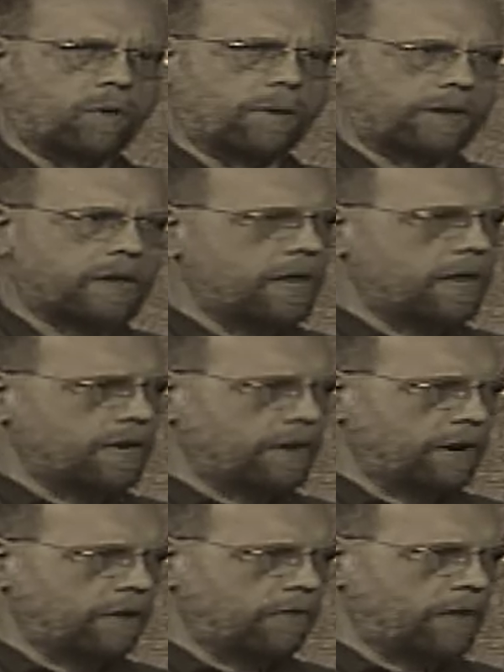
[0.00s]
the woman
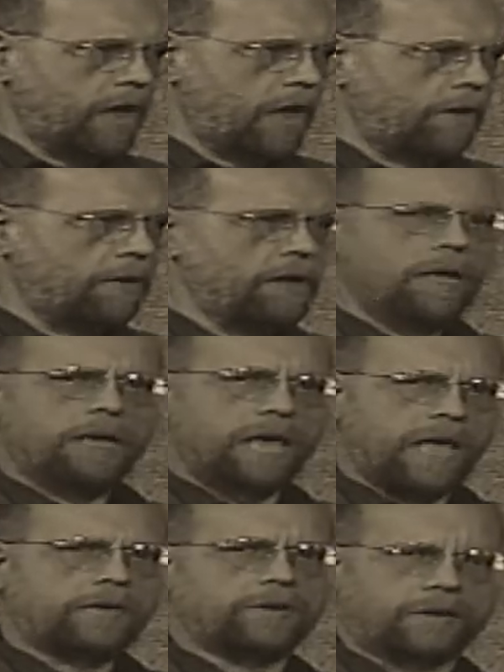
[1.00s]
near the end,
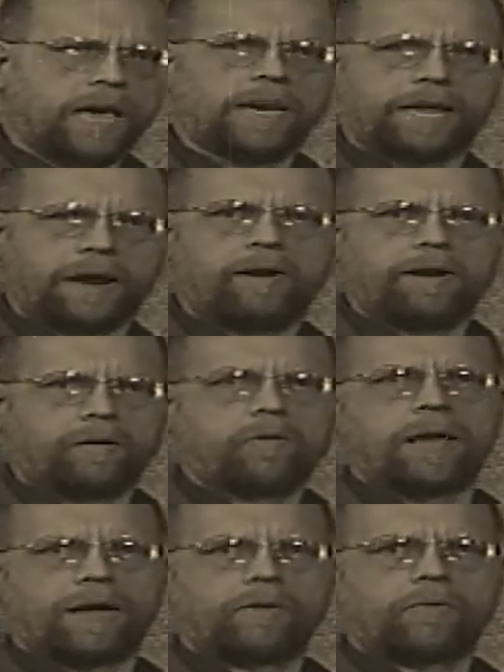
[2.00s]
he has to kind of carry
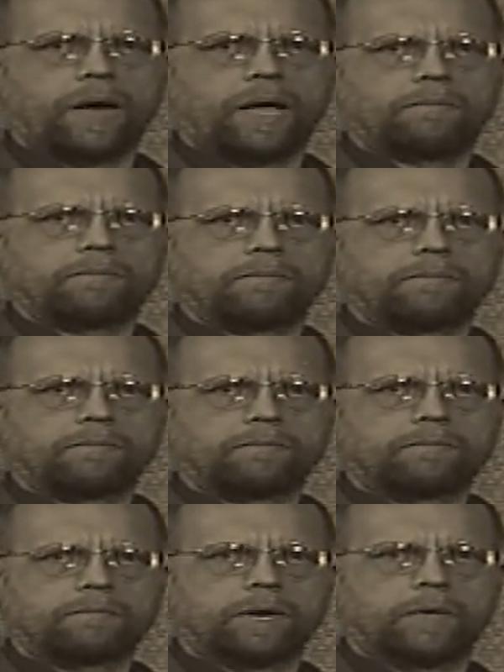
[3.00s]
her around a while.
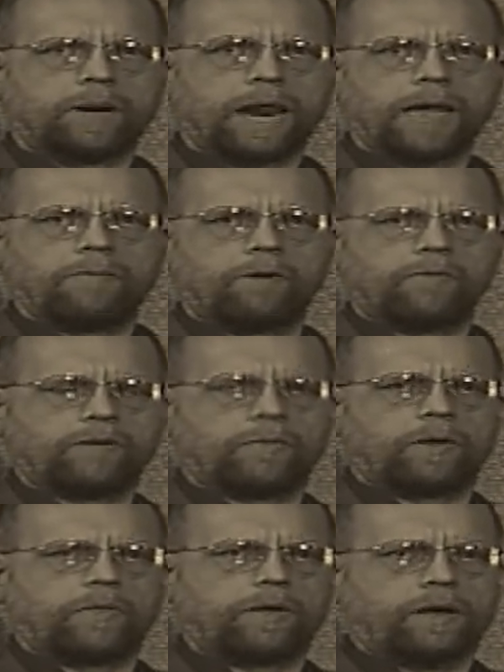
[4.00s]
We like
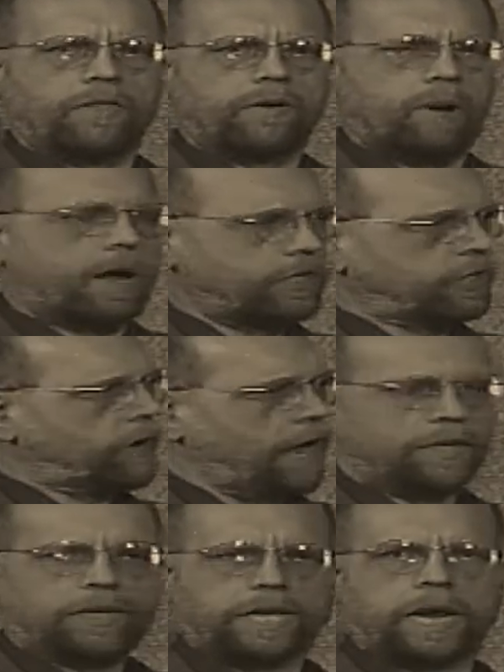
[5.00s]
movies where the
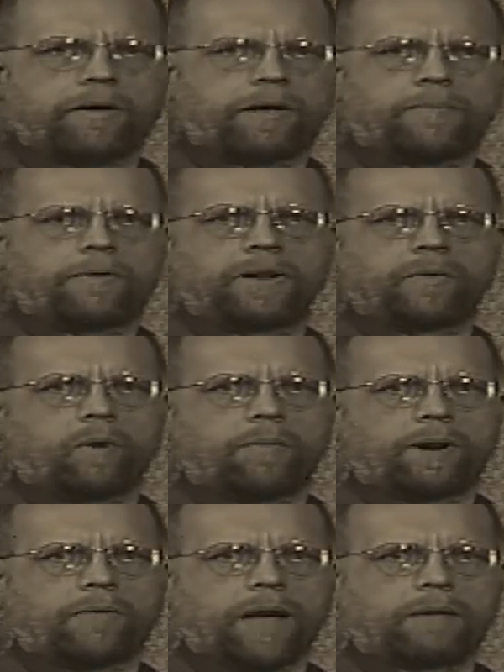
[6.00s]
monster has to carry a pretty
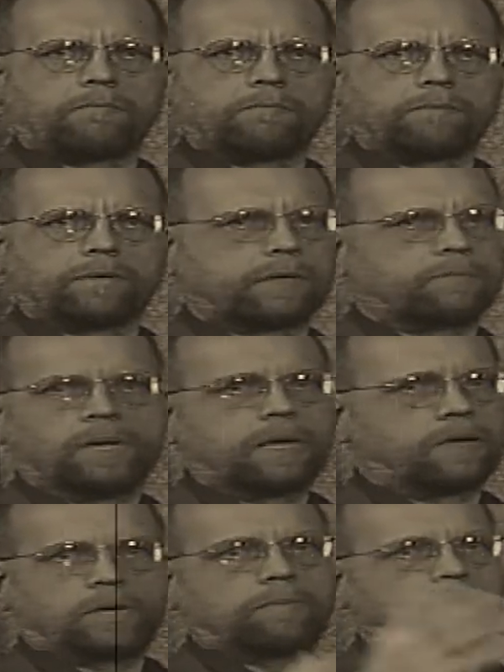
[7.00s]
woman around.
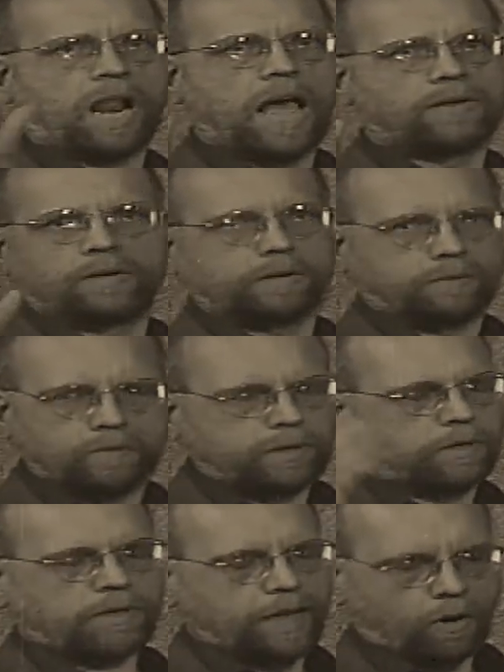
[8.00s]
Seems classic.
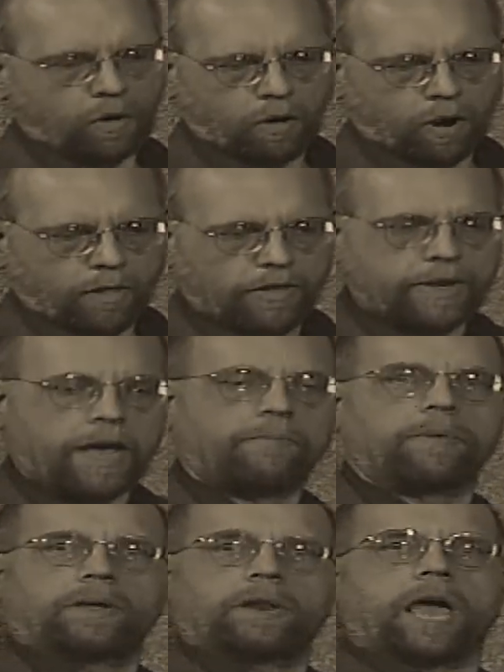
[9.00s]
We see that all the
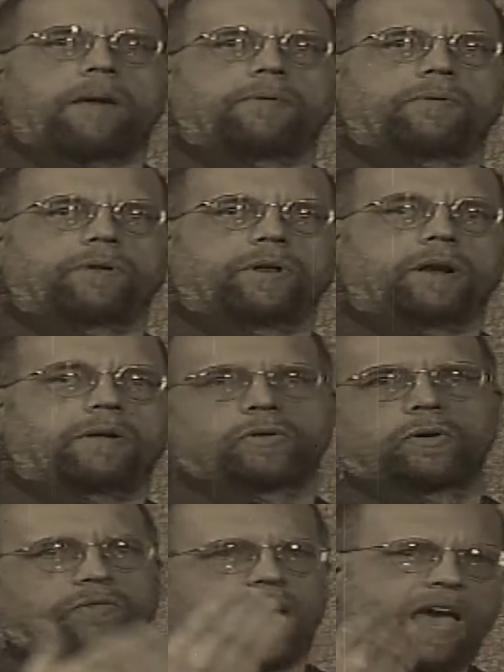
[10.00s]
time. It happens in
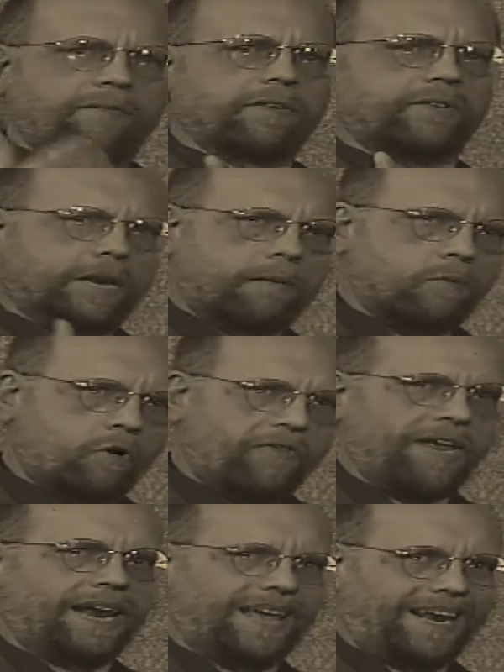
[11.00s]
here. So if you haven't seen a
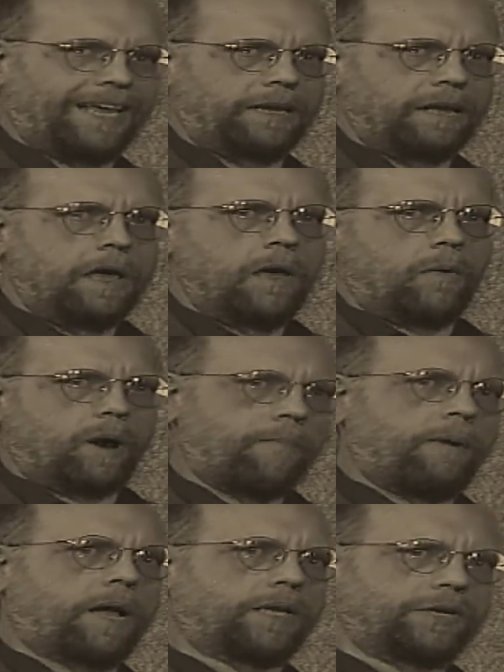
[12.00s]
movie lately
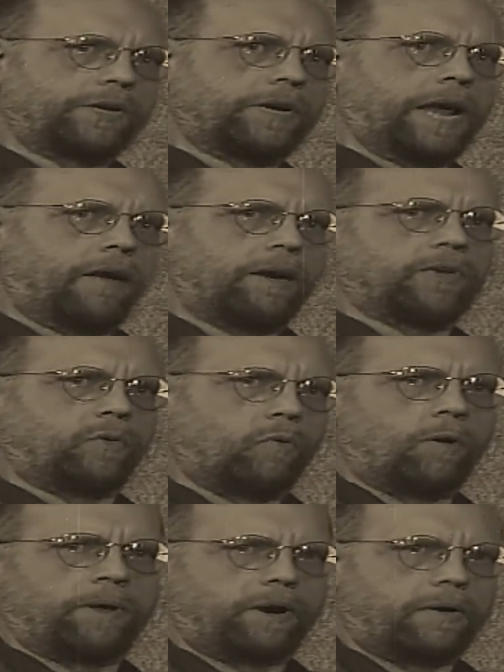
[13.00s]
where a monster carries
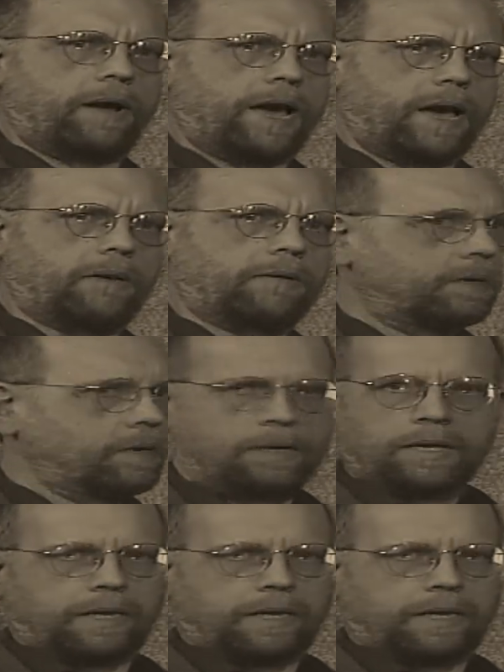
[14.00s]
a woman around,